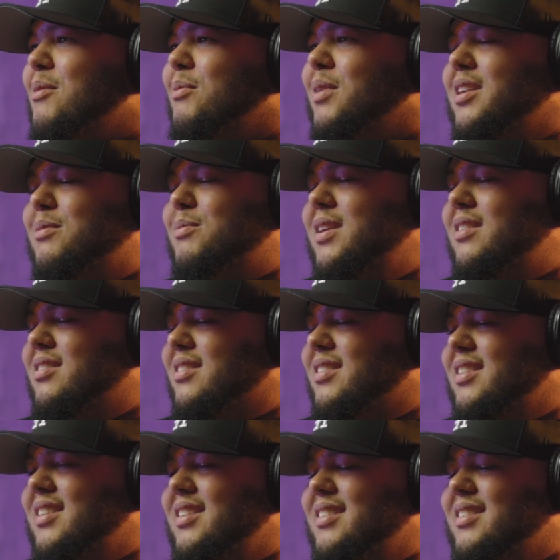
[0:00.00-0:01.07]
But it's
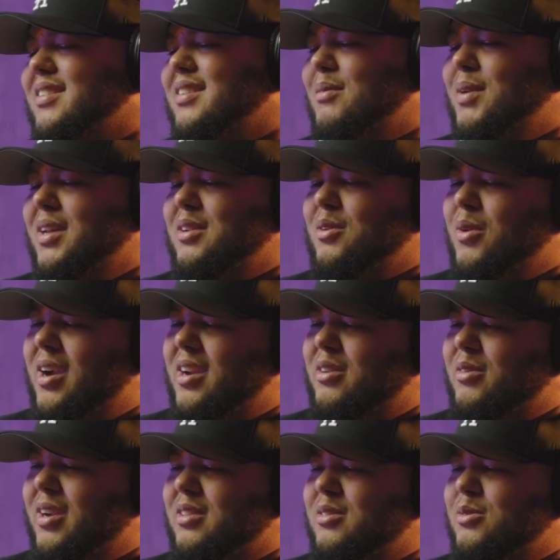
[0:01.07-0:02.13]
basically about a choir
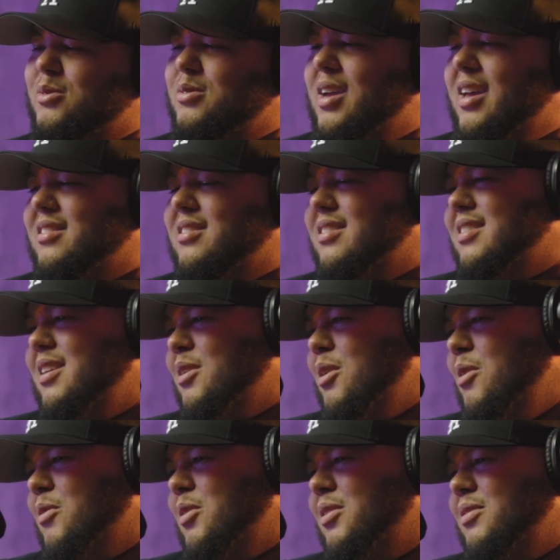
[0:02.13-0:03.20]
director who has to take
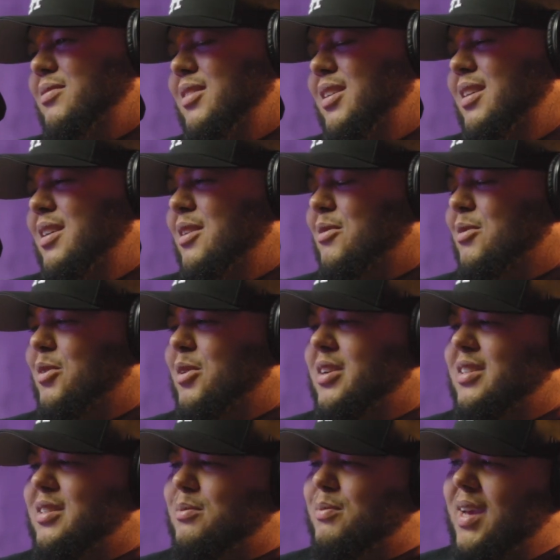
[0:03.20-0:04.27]
over for
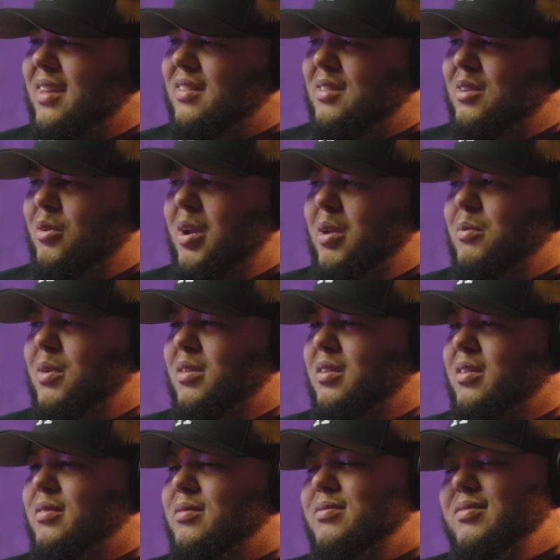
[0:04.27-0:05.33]
his passing
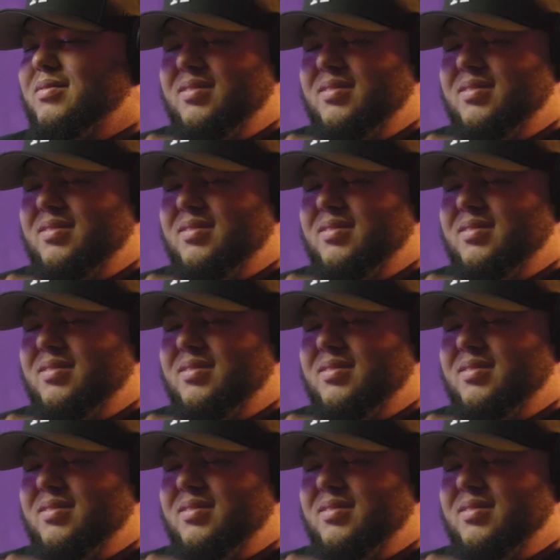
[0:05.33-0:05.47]
grandmother.